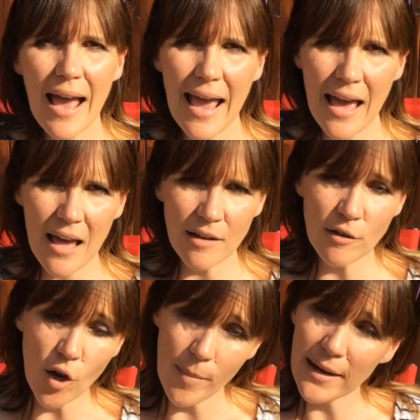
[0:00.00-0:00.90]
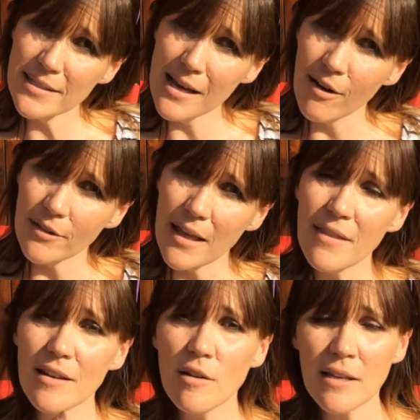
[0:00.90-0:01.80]
And go back down,
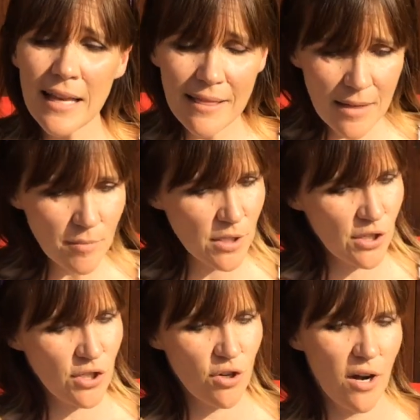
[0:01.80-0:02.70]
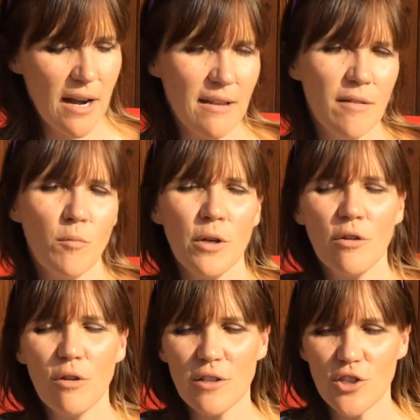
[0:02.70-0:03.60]
and then get them to start, when
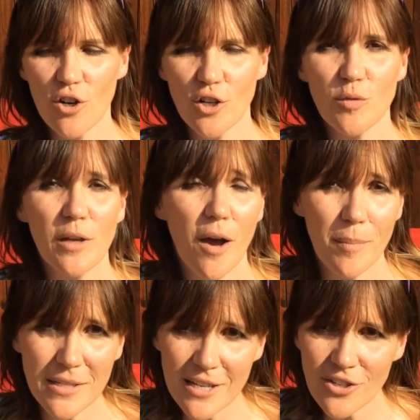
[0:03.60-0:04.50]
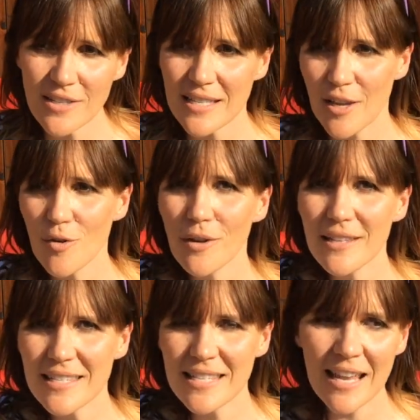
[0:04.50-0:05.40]
you can start doing competitions, say, who
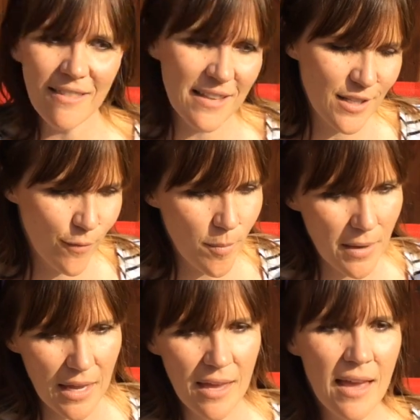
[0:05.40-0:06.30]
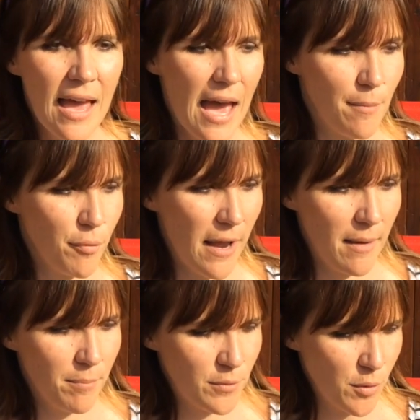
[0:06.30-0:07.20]
can sing this for me, and
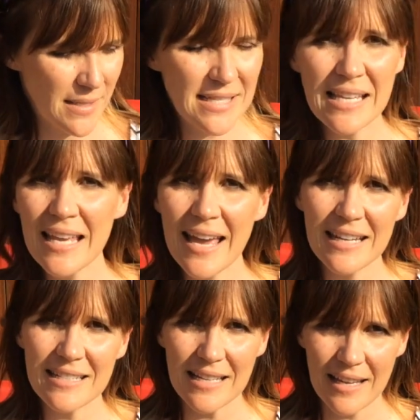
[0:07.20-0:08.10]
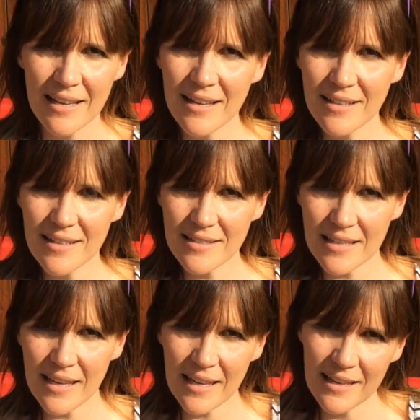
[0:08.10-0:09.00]
do a C and a D.
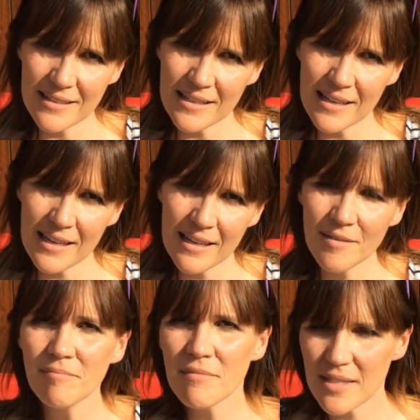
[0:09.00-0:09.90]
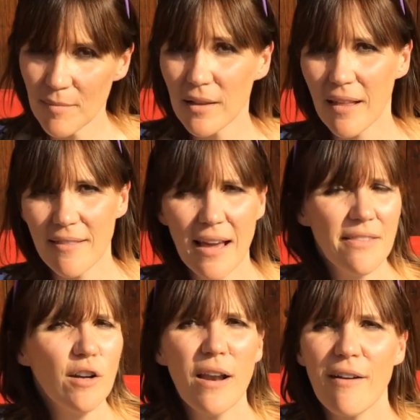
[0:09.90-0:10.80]
C, D, something like that.
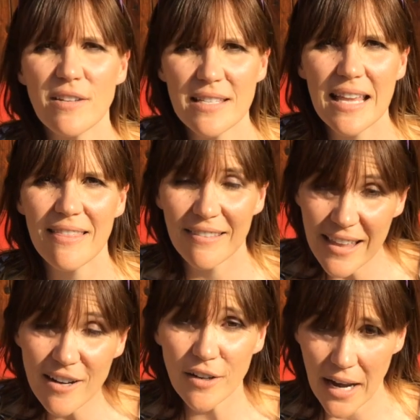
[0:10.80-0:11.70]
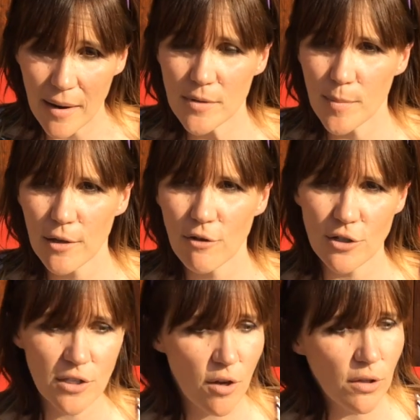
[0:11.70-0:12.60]
And they don't have to say the letter names, but you can
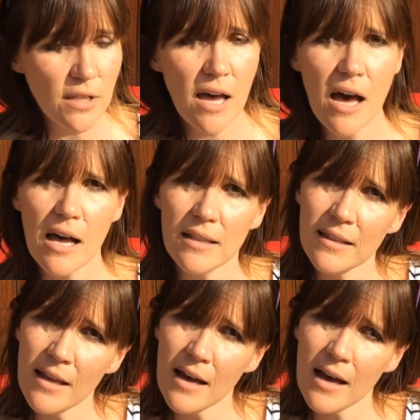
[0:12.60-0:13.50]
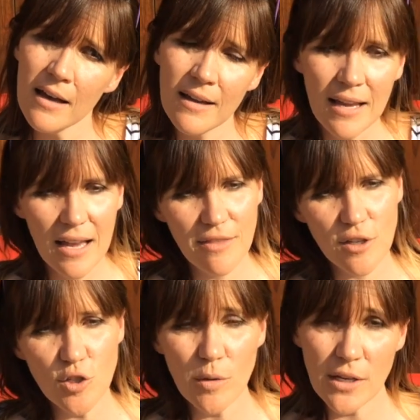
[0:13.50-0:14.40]
just go la, la, and
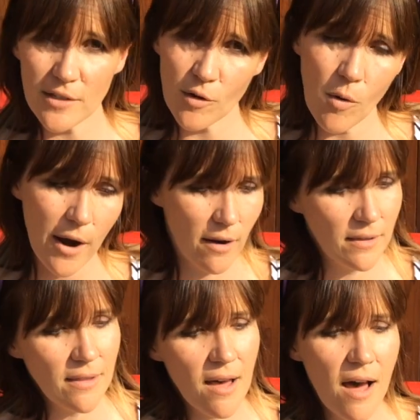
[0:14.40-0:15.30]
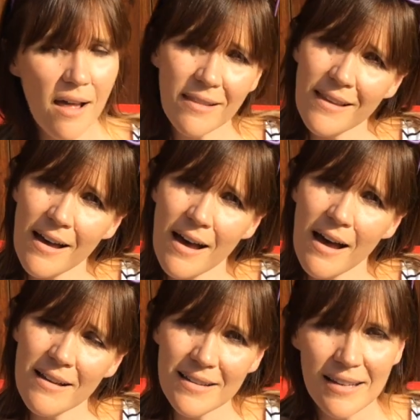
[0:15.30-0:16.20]
then do it as a choir. La,
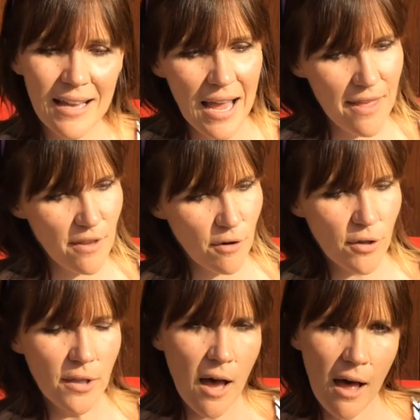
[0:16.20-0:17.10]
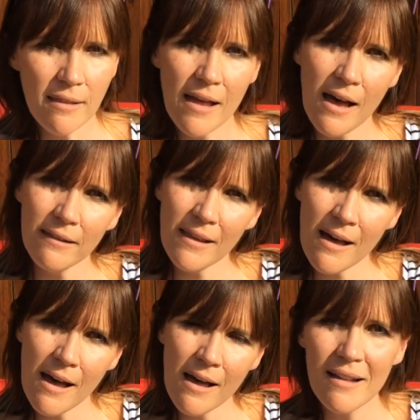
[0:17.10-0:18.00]
la, and then go la, la,
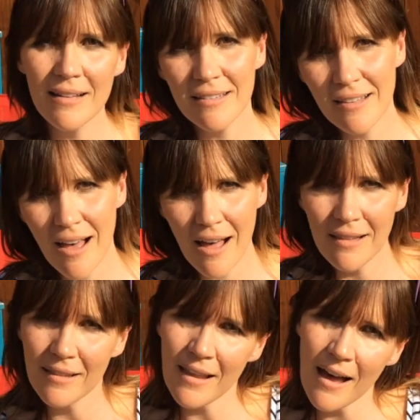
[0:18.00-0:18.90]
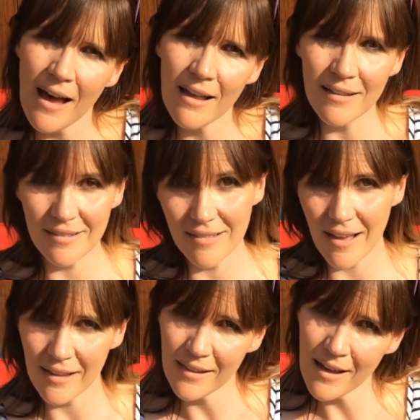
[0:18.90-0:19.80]
la, la, la,
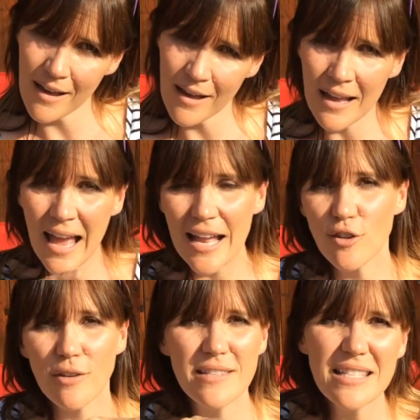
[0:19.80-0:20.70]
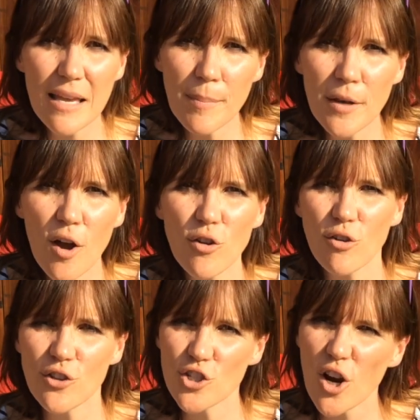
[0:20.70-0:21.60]
la, la. And you can skip a note. You
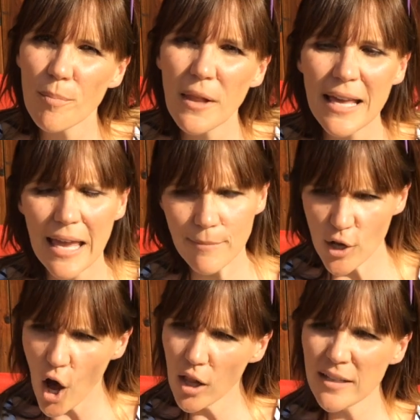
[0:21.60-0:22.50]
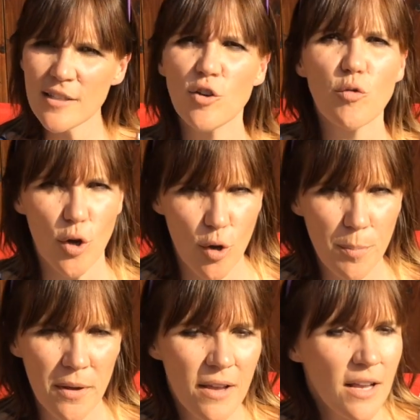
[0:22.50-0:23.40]
can start playing games all as a
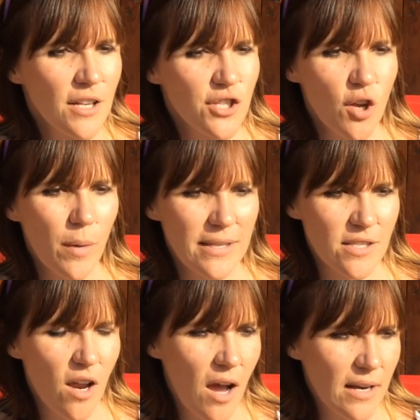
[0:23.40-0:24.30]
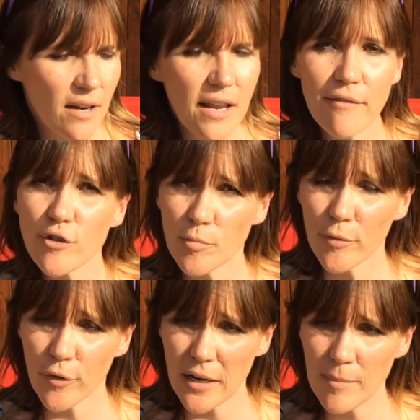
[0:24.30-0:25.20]
group, so it's not uncomfortable
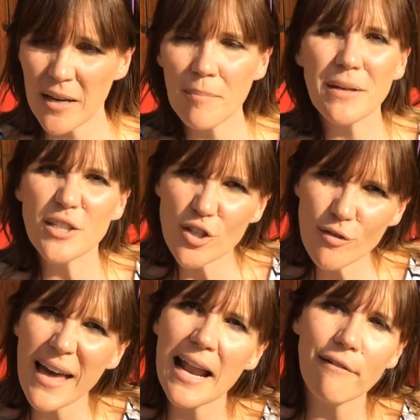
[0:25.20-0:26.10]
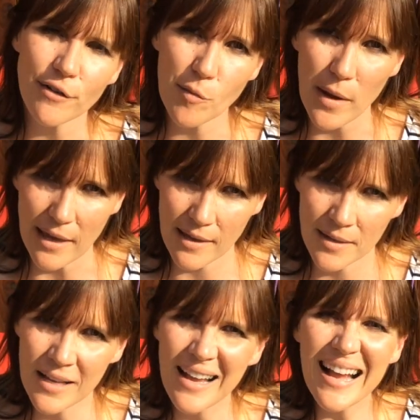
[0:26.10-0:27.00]
for anybody, but do that every
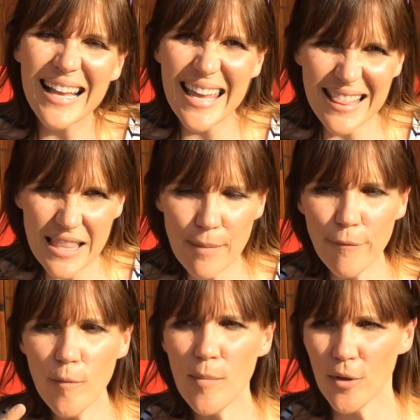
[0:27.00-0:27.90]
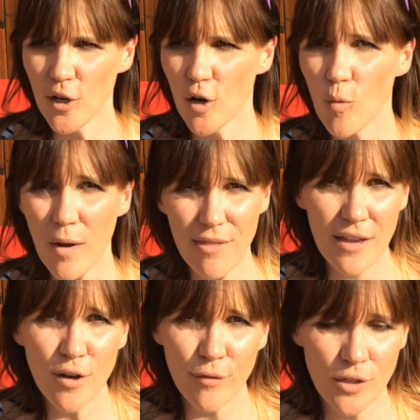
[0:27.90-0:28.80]
week. Get them familiar with
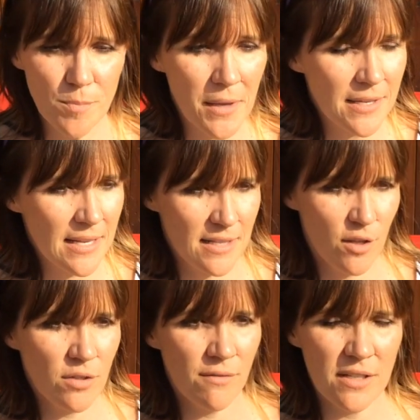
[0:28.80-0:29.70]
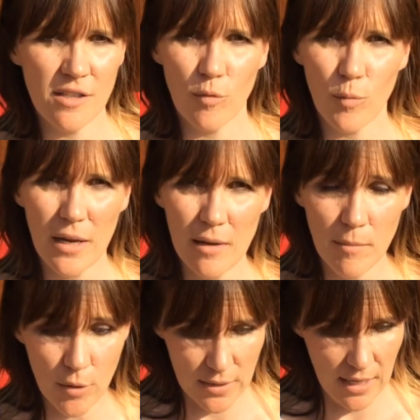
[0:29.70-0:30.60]
intervals, because as those of us that read
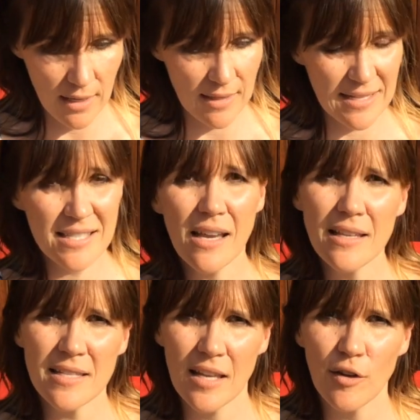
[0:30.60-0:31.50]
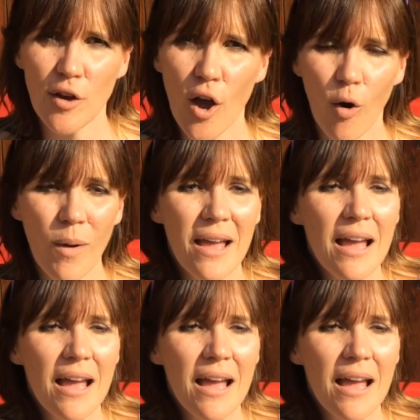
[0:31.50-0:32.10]
music, that sight sing, know,